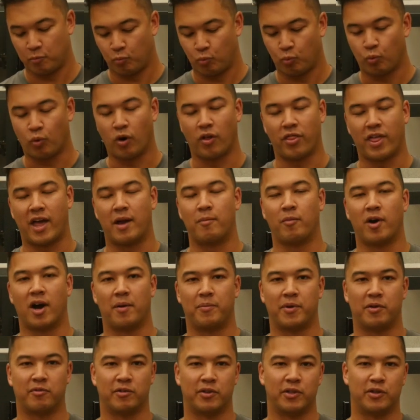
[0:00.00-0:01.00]
What that might
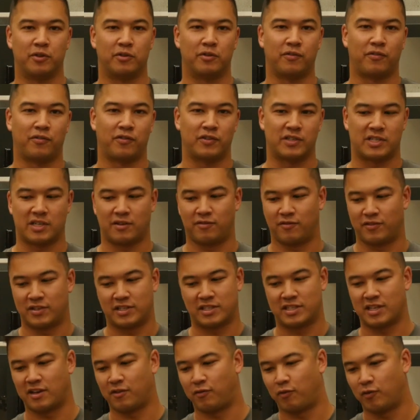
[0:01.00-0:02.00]
be really good for some of the
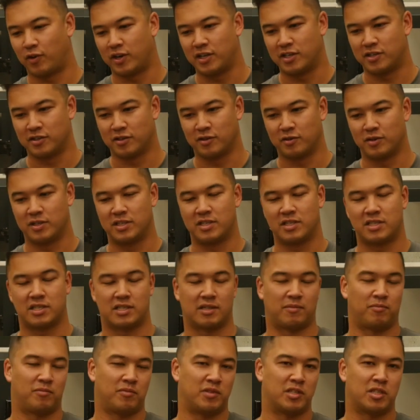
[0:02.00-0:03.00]
stuff we do is
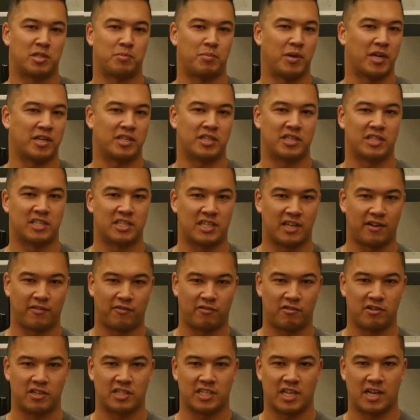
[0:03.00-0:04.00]
some inspection stuff,
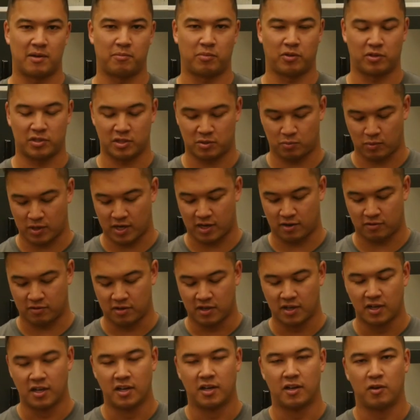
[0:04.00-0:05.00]
for example, as well.
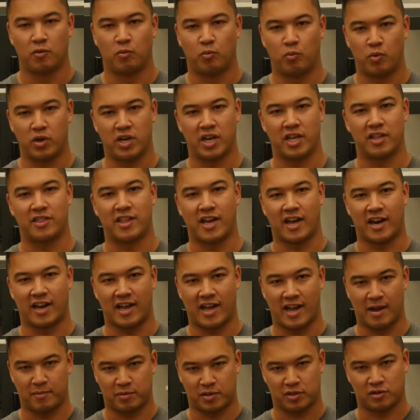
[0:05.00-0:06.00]
We need that
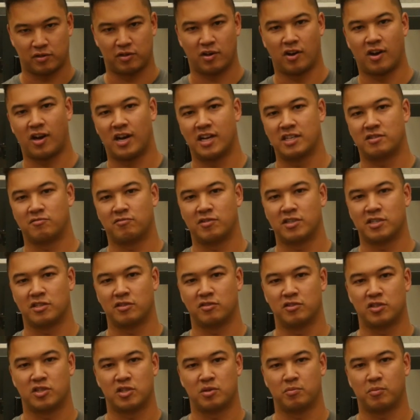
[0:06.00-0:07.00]
absolute highest
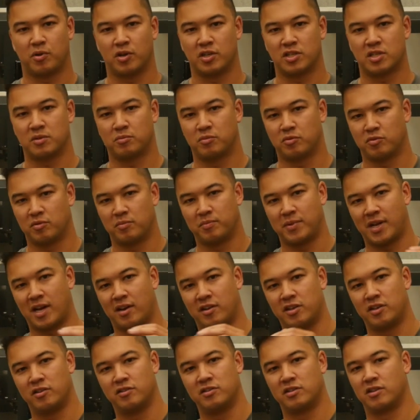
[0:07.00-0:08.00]
resolution possible, and be able
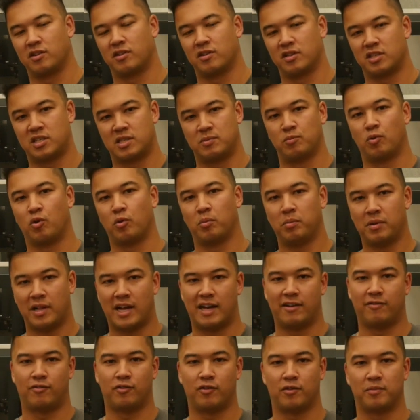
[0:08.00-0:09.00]
to use it on a small
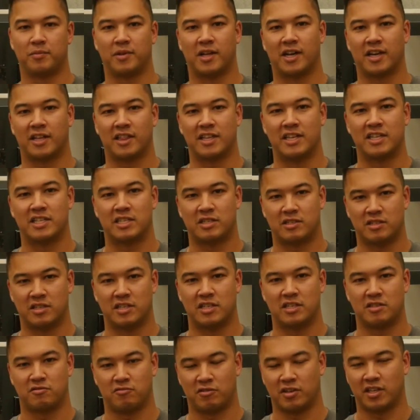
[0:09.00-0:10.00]
platform like this
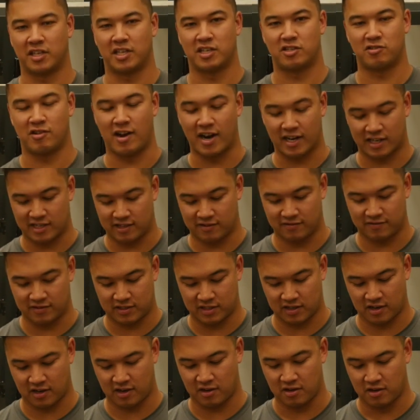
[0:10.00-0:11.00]
is really attractive.
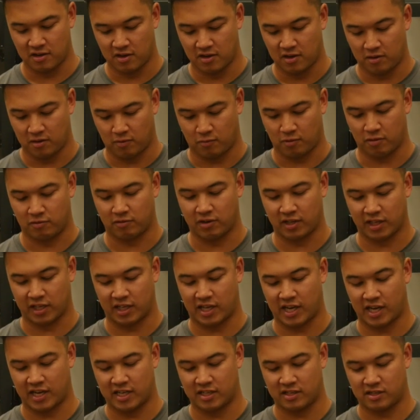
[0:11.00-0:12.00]
So we're really
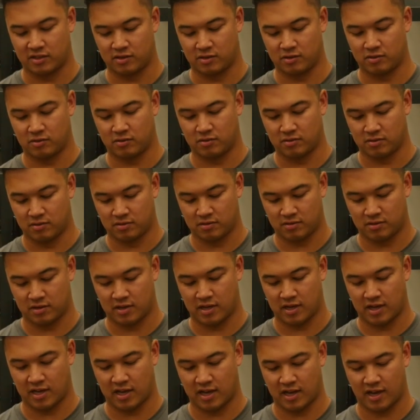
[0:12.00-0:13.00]
keen to
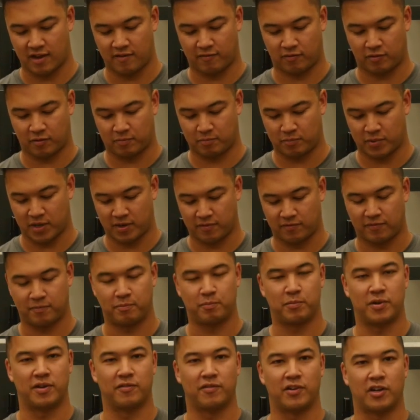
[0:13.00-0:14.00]
have a
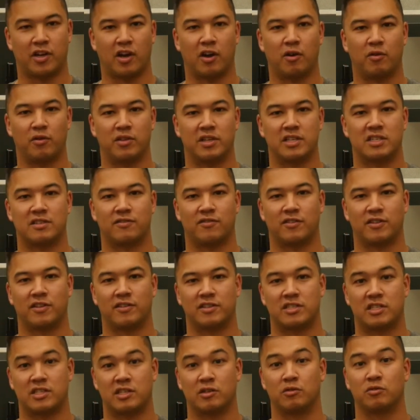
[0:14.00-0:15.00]
bit of a go with this for the
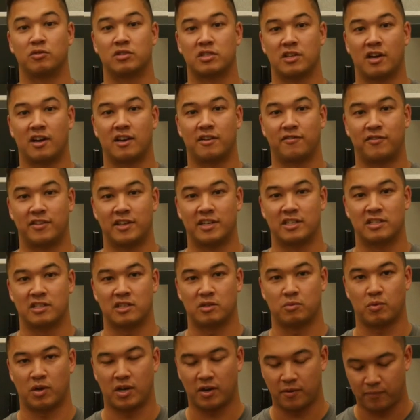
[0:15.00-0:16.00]
still side of things
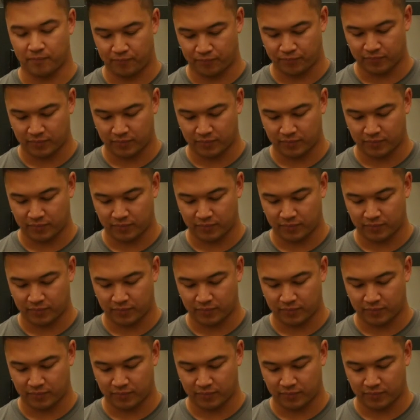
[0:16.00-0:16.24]
as well.